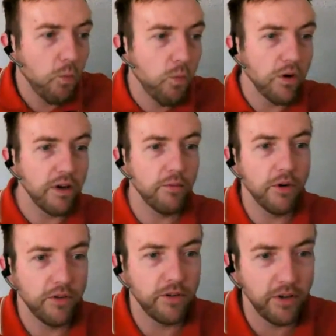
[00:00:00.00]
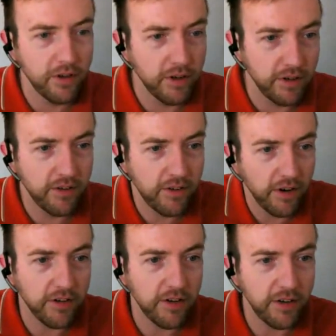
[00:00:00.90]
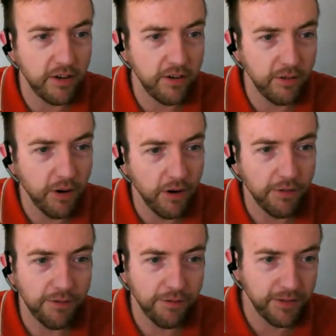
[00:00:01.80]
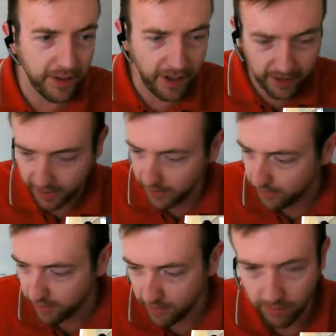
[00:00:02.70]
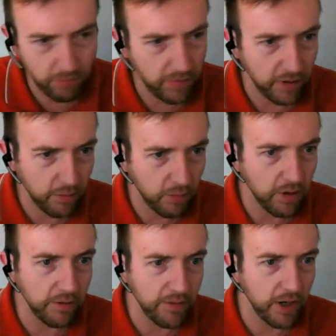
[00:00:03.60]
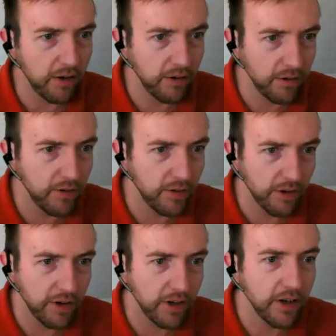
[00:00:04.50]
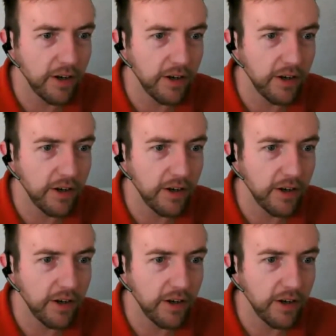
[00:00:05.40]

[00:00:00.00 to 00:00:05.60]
what it was that started you off getting into the world of inclusive design?